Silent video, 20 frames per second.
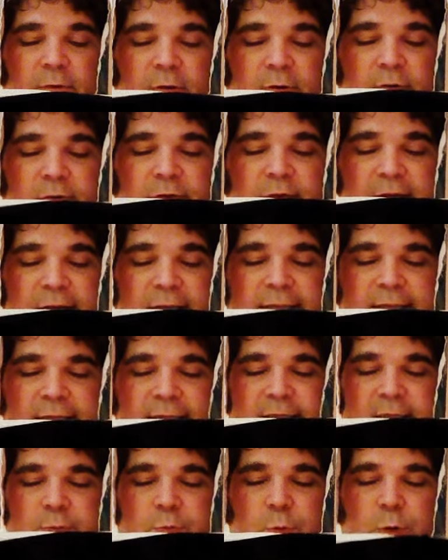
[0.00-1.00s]
"This
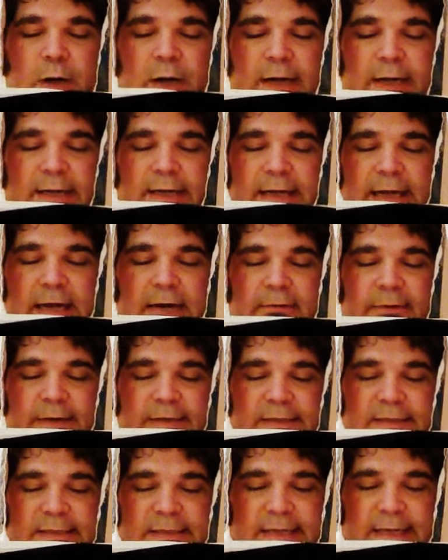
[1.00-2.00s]
is what Yahweh
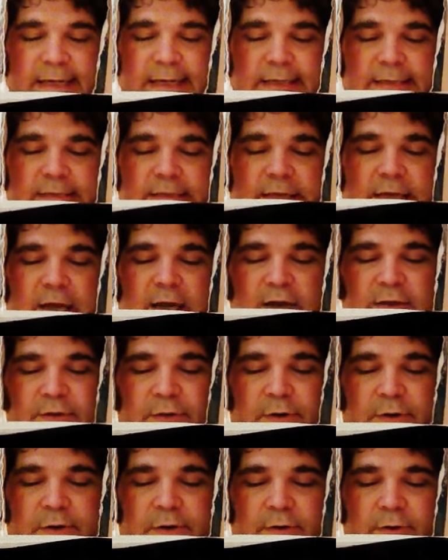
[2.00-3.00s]
says,
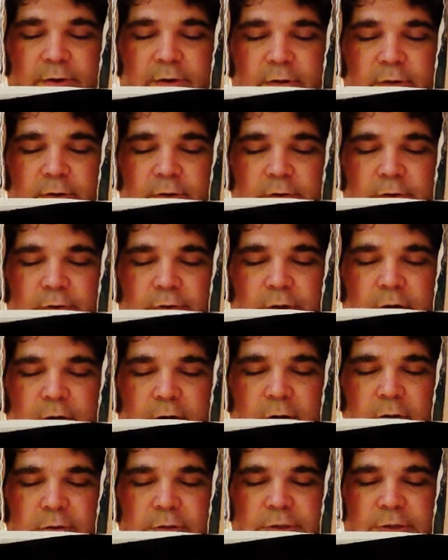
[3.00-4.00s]
through
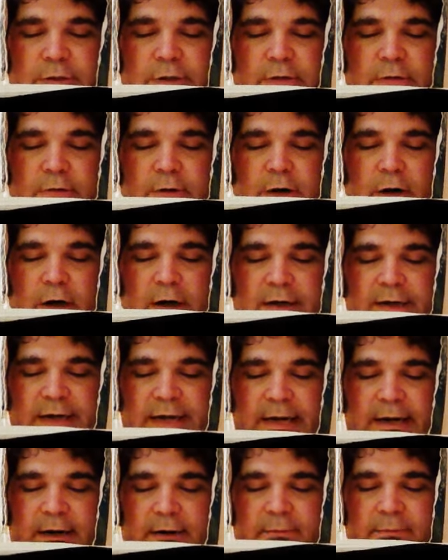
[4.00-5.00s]
those who are
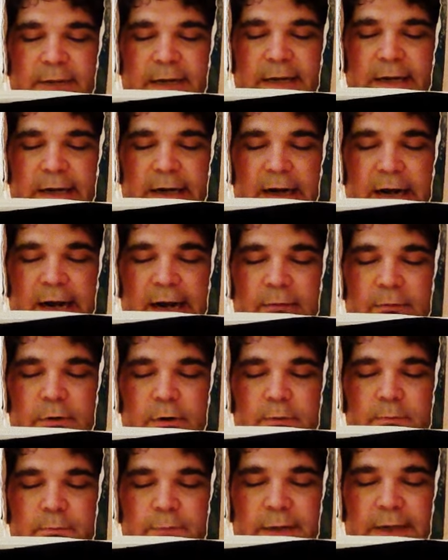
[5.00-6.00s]
near me, I
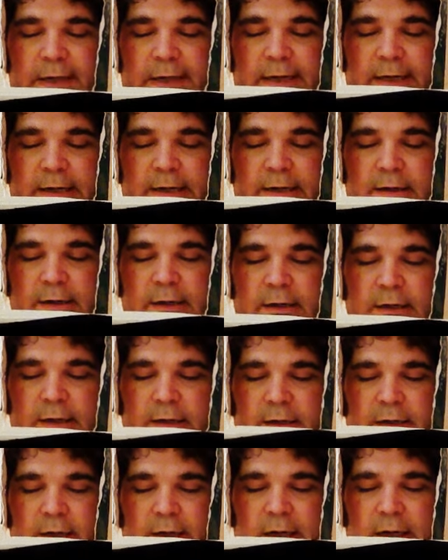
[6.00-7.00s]
will be
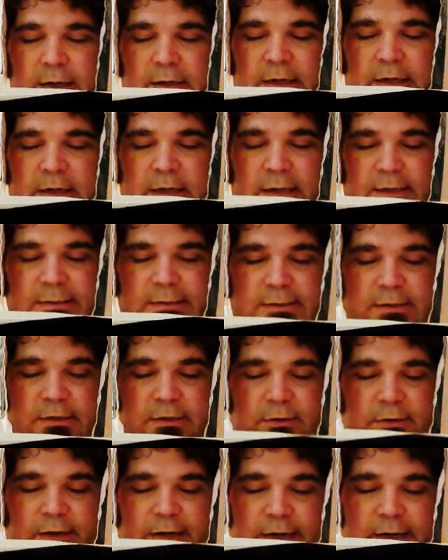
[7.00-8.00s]

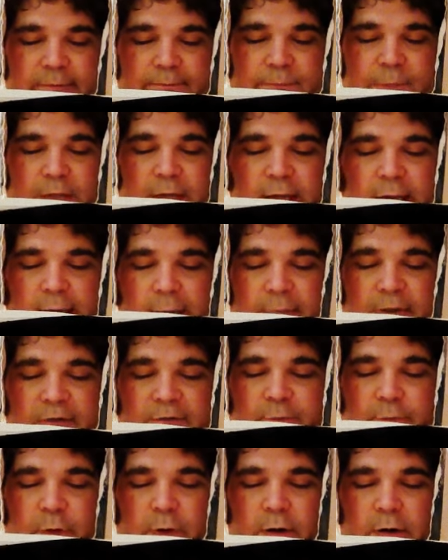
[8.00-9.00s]
consecrated. And
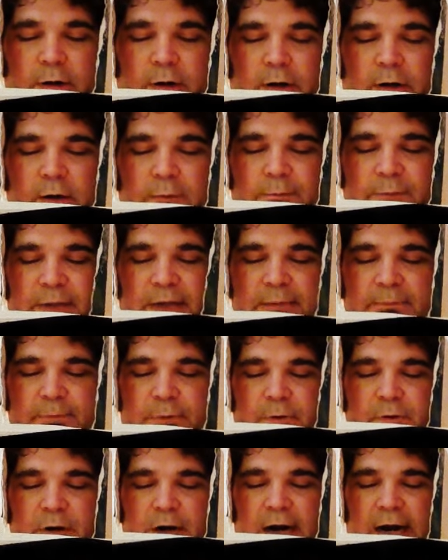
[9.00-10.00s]
before all
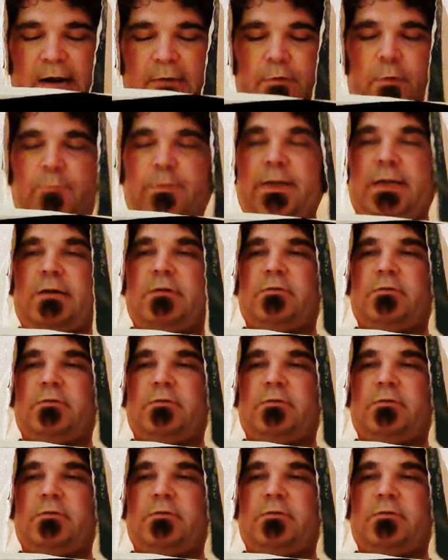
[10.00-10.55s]
people, I will be